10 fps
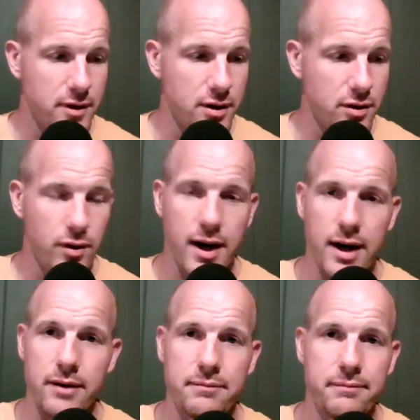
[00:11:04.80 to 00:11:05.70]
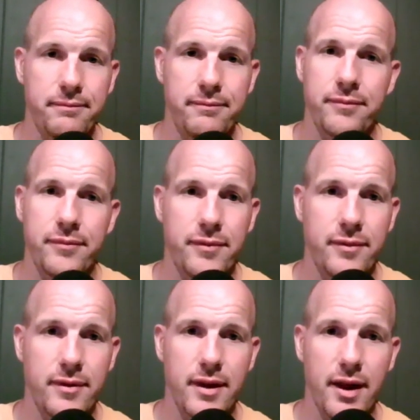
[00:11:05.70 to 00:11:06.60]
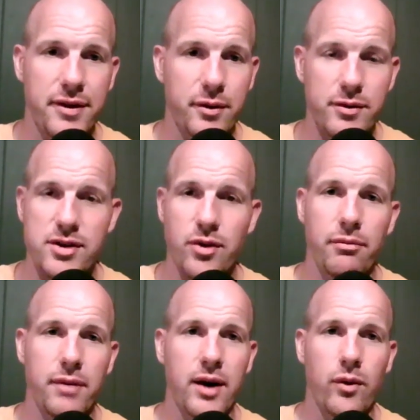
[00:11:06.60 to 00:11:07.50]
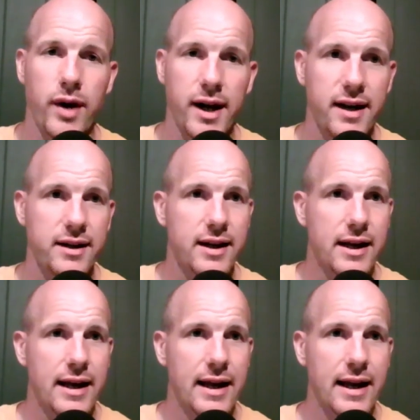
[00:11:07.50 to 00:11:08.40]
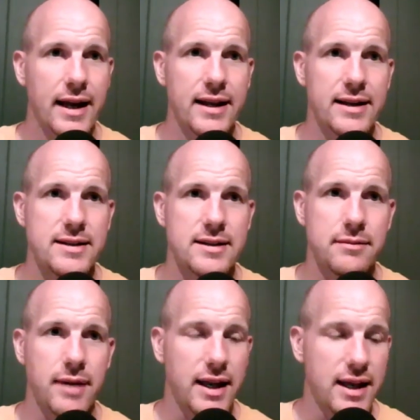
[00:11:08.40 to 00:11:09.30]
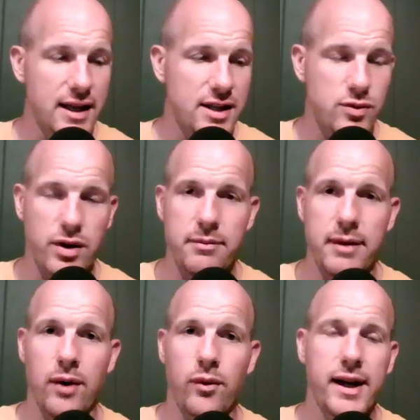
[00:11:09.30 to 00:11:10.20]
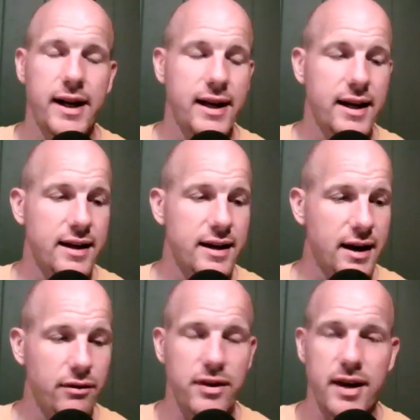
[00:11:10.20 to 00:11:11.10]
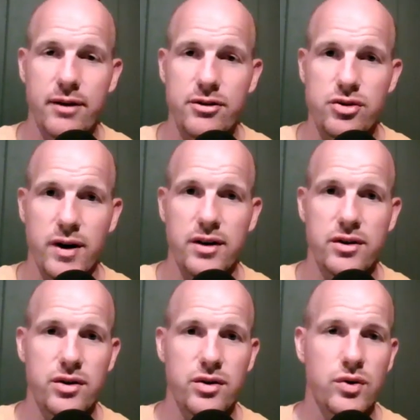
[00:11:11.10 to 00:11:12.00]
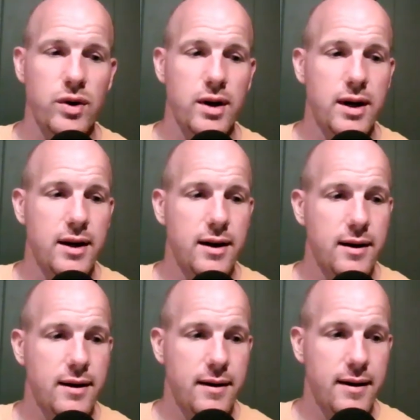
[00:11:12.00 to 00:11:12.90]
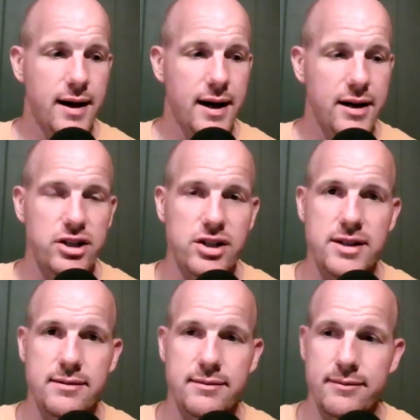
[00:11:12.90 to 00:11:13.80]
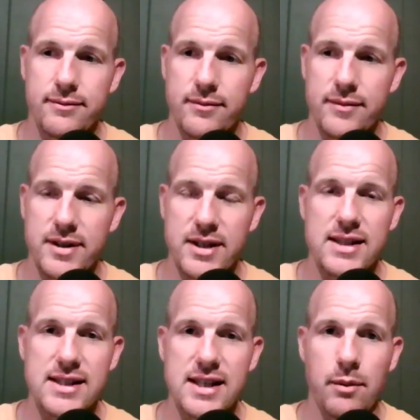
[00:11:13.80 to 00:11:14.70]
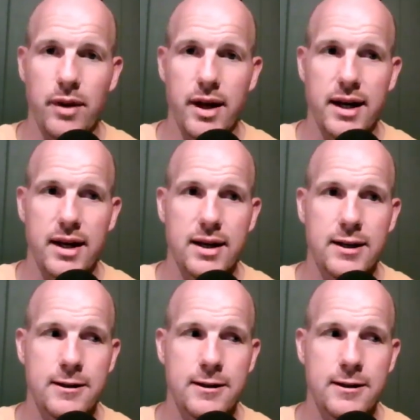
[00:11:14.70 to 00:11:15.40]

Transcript: you know, nothing was going my way, and my kids were in my way, and everything I was trying to do, I just didn't seem like